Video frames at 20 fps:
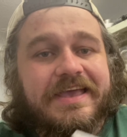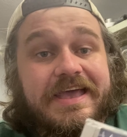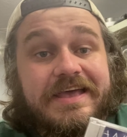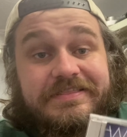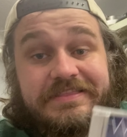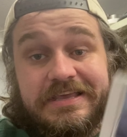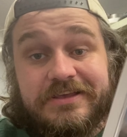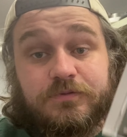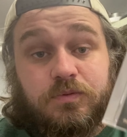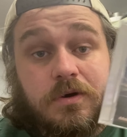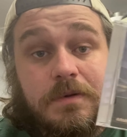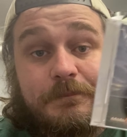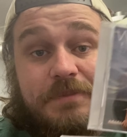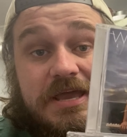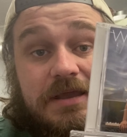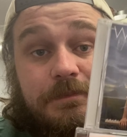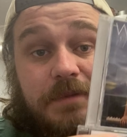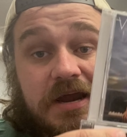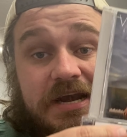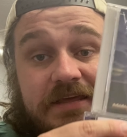These weren't
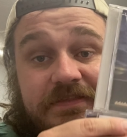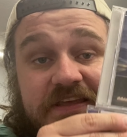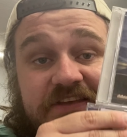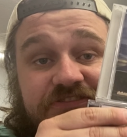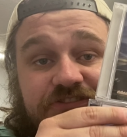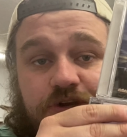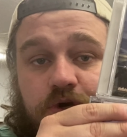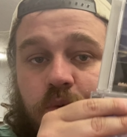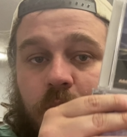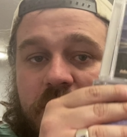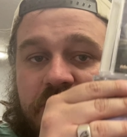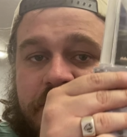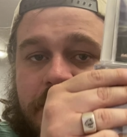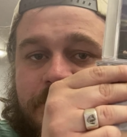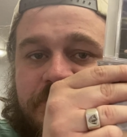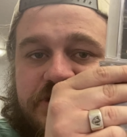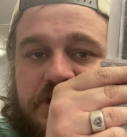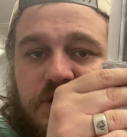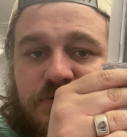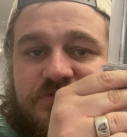big money. These two William
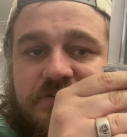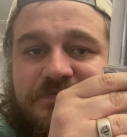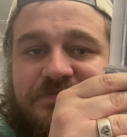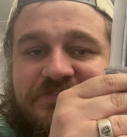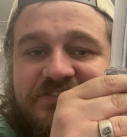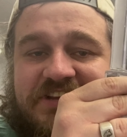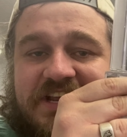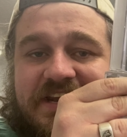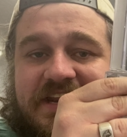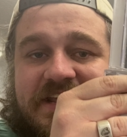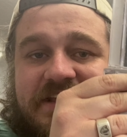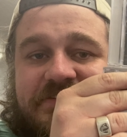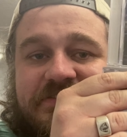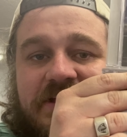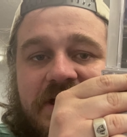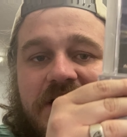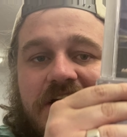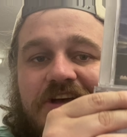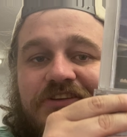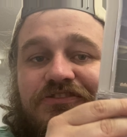Joseph CDs
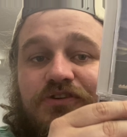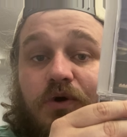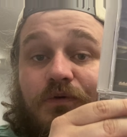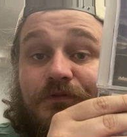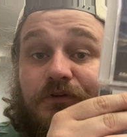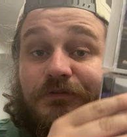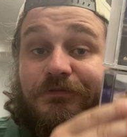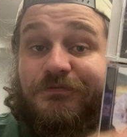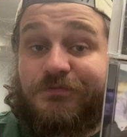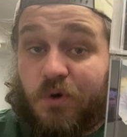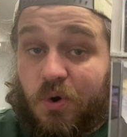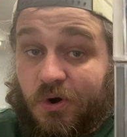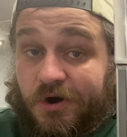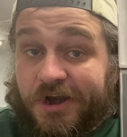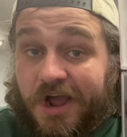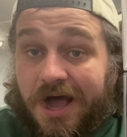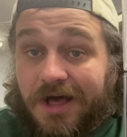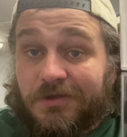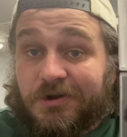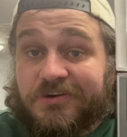sold for
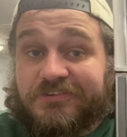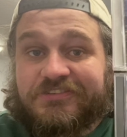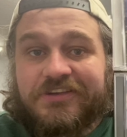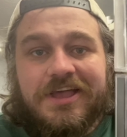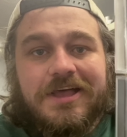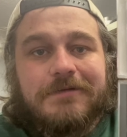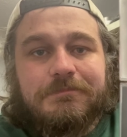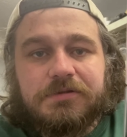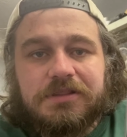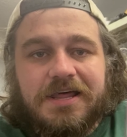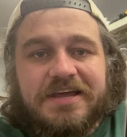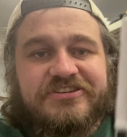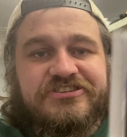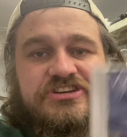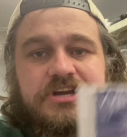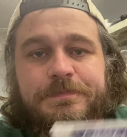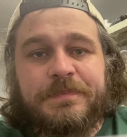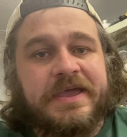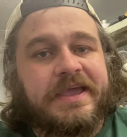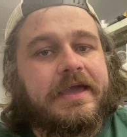$4 plus
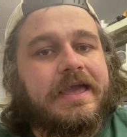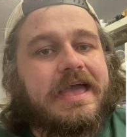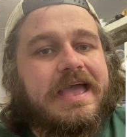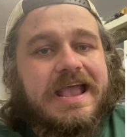shipping.